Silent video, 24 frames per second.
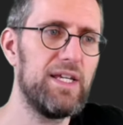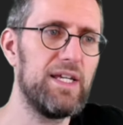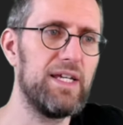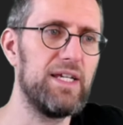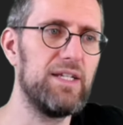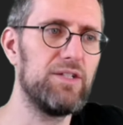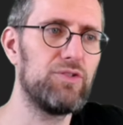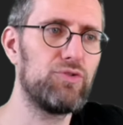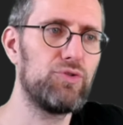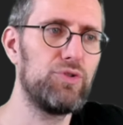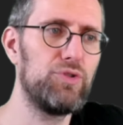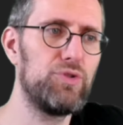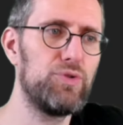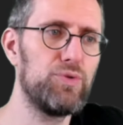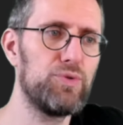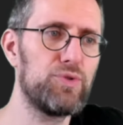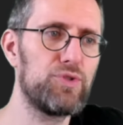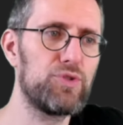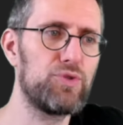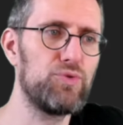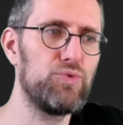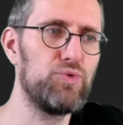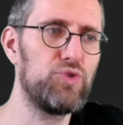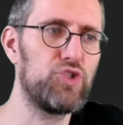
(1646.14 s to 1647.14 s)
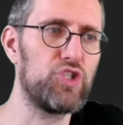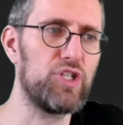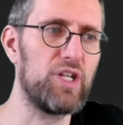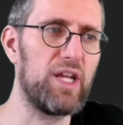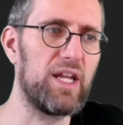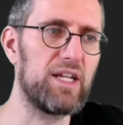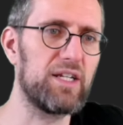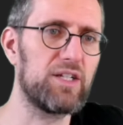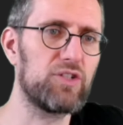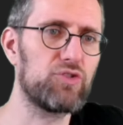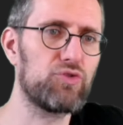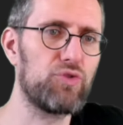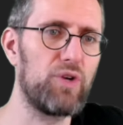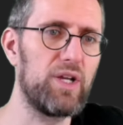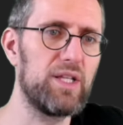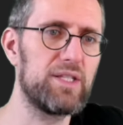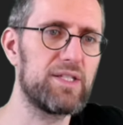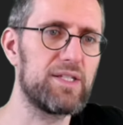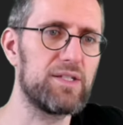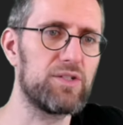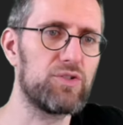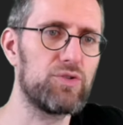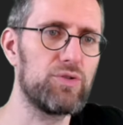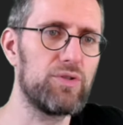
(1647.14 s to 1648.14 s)
introduced new genetic
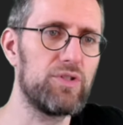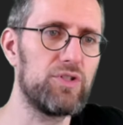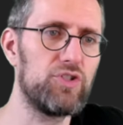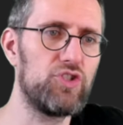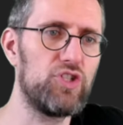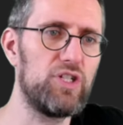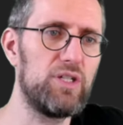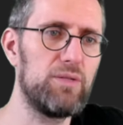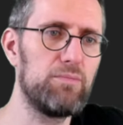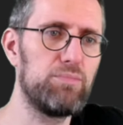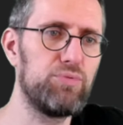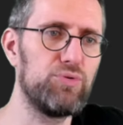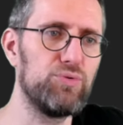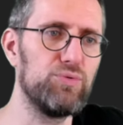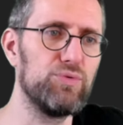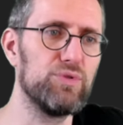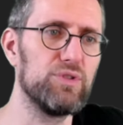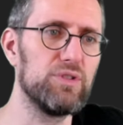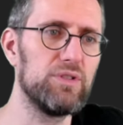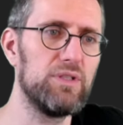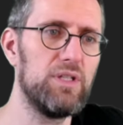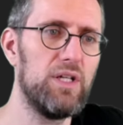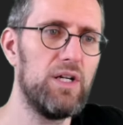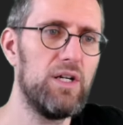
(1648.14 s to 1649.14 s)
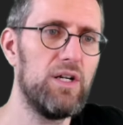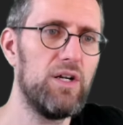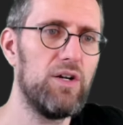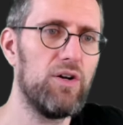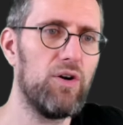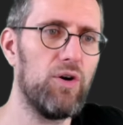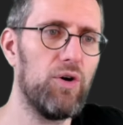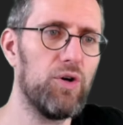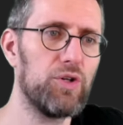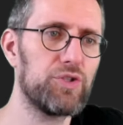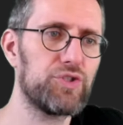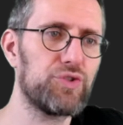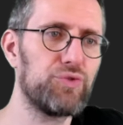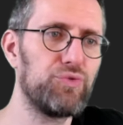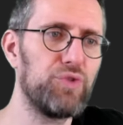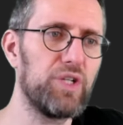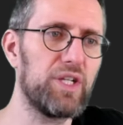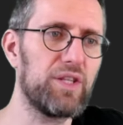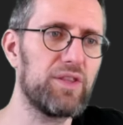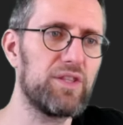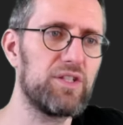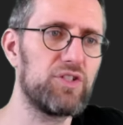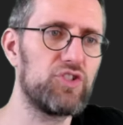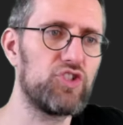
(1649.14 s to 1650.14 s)
traits into the gene pool,
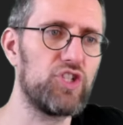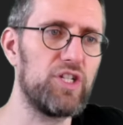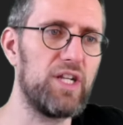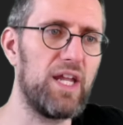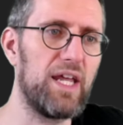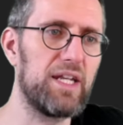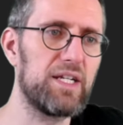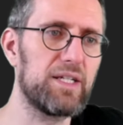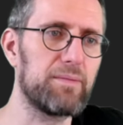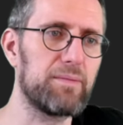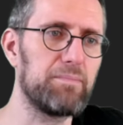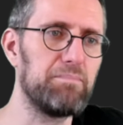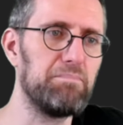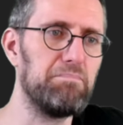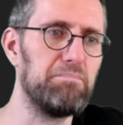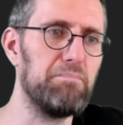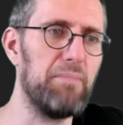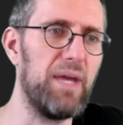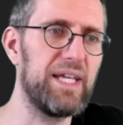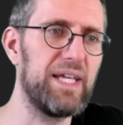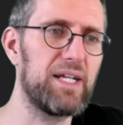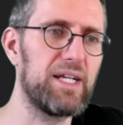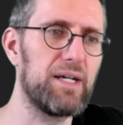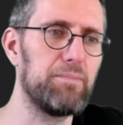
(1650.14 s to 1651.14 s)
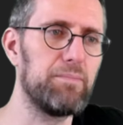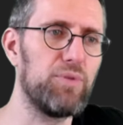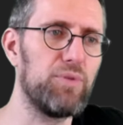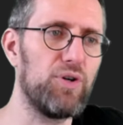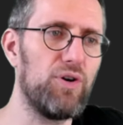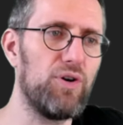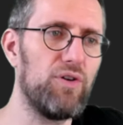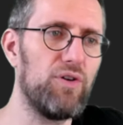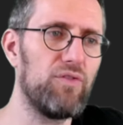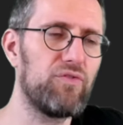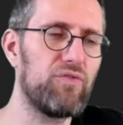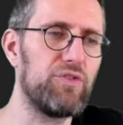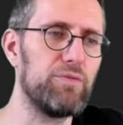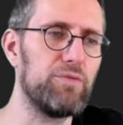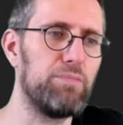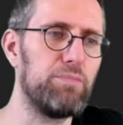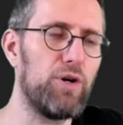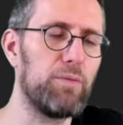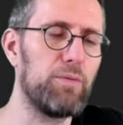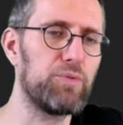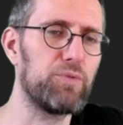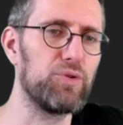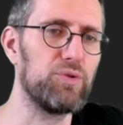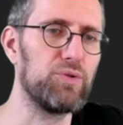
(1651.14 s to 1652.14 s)
altering the genetic makeup of the
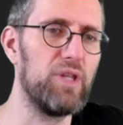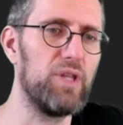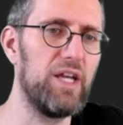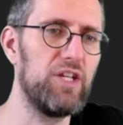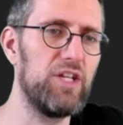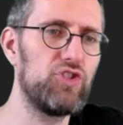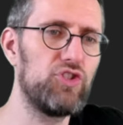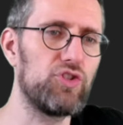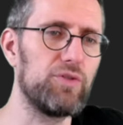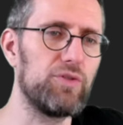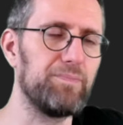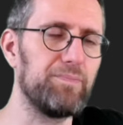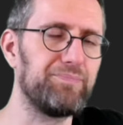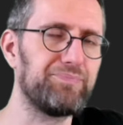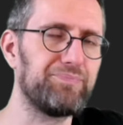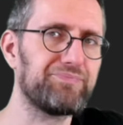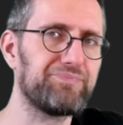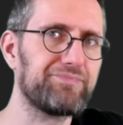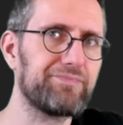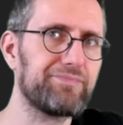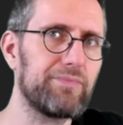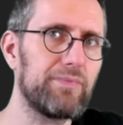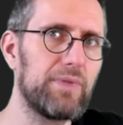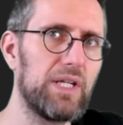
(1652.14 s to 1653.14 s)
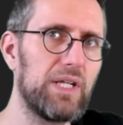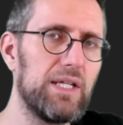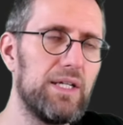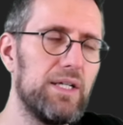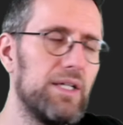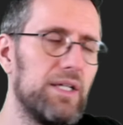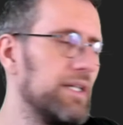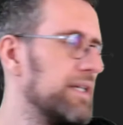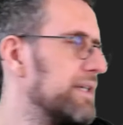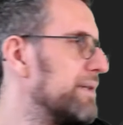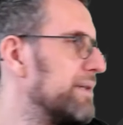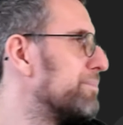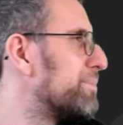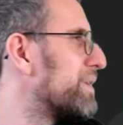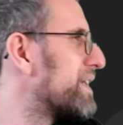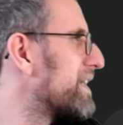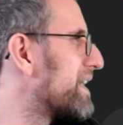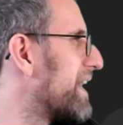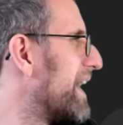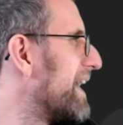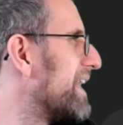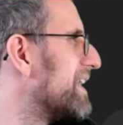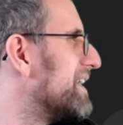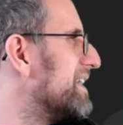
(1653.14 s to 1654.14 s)
population. But
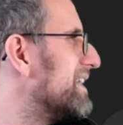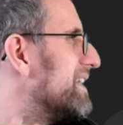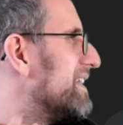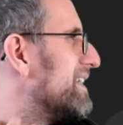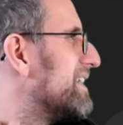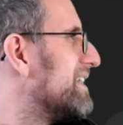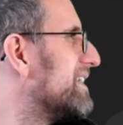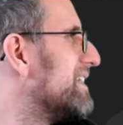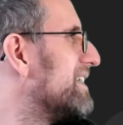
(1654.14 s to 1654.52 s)
again,